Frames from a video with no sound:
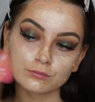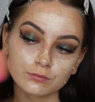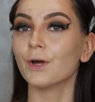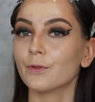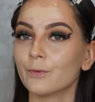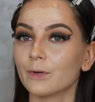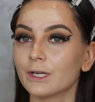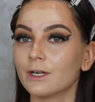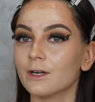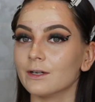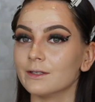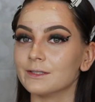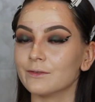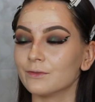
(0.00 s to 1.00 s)
By the way
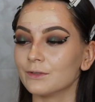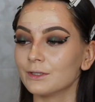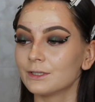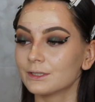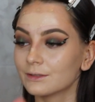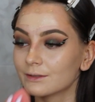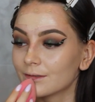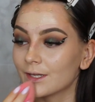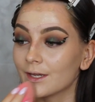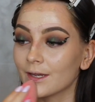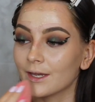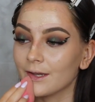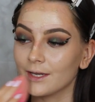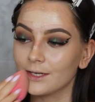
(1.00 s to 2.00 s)
guys, if you can
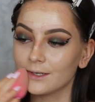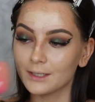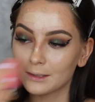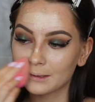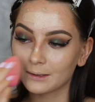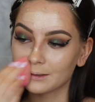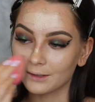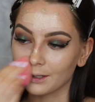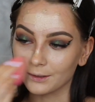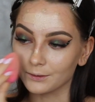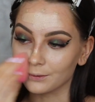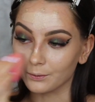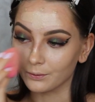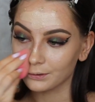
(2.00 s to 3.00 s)
hear
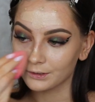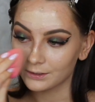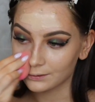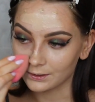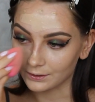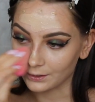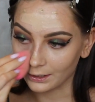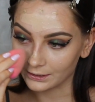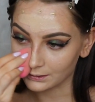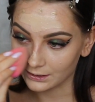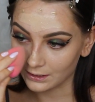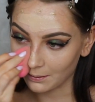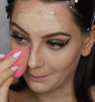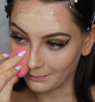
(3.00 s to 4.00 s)
that noise,
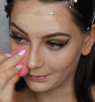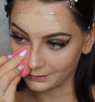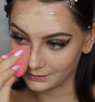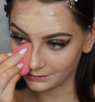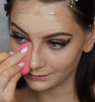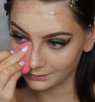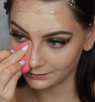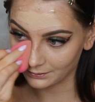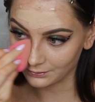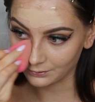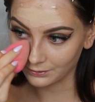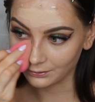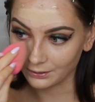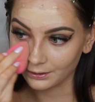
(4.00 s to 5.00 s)
that's my sister
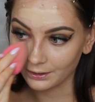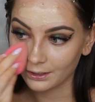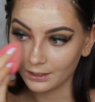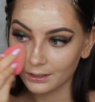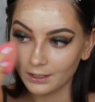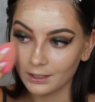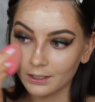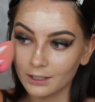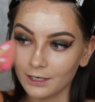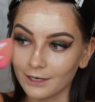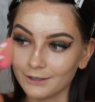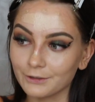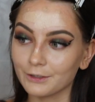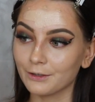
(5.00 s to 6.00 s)
doing
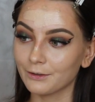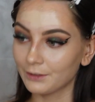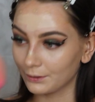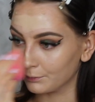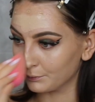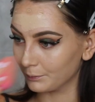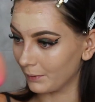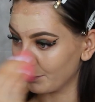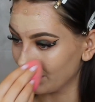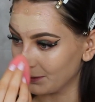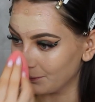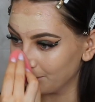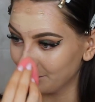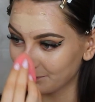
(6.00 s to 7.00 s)
karaoke with my
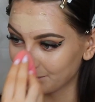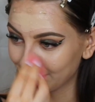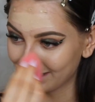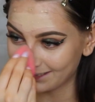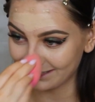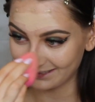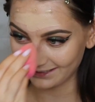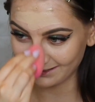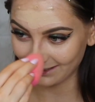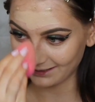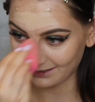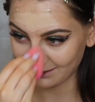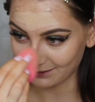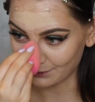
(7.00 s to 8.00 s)
mum.
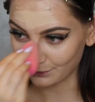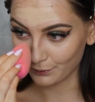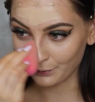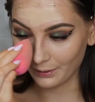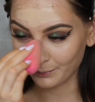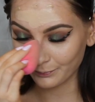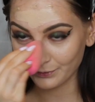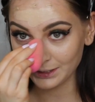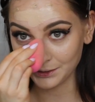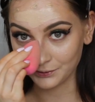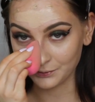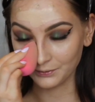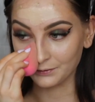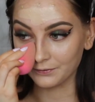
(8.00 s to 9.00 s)
So I'm really
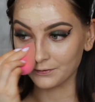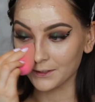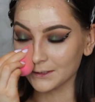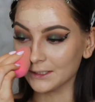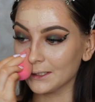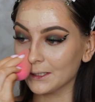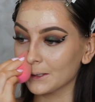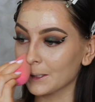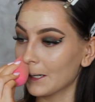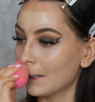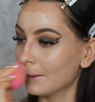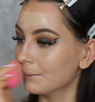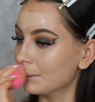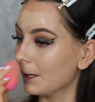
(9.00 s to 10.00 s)
sorry if you can hear
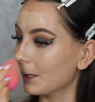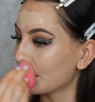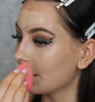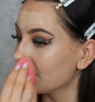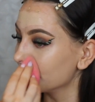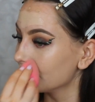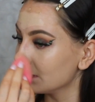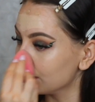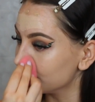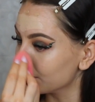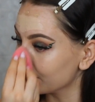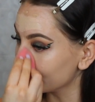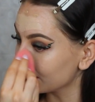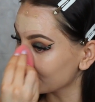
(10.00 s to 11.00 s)
that, but I can't really
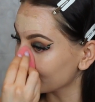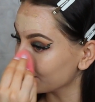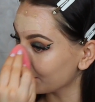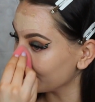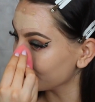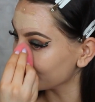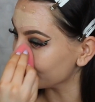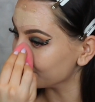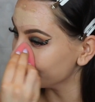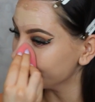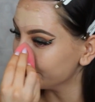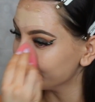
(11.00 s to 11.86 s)
do anything about it.